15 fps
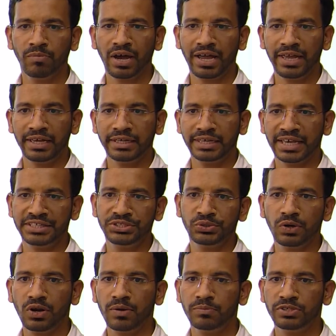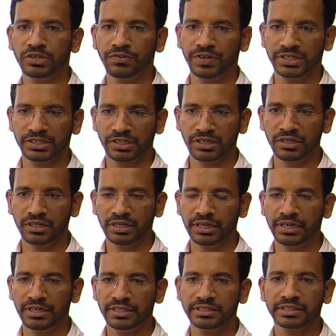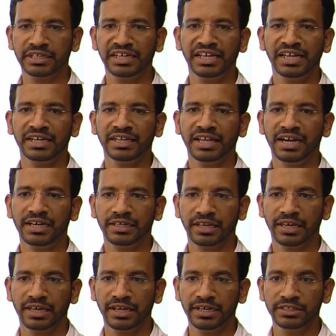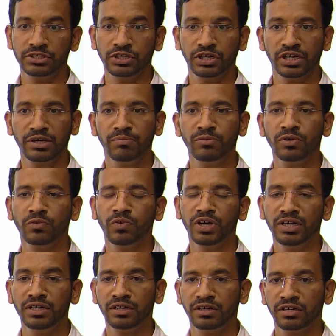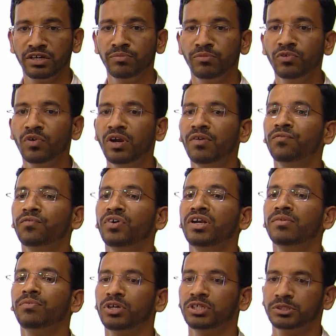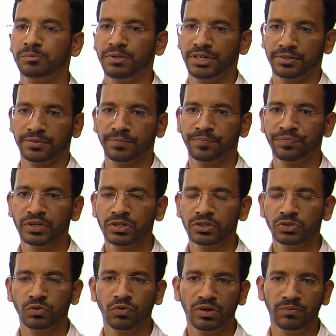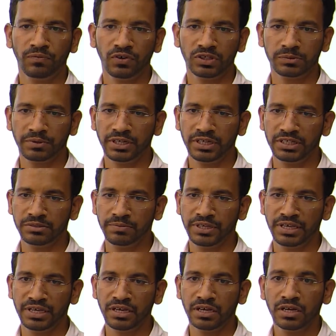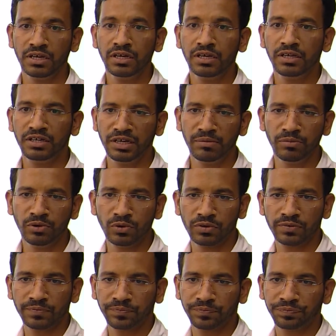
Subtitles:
by casual observation, it is clear that here is removal of one phosphate. So one phosphate is being removed.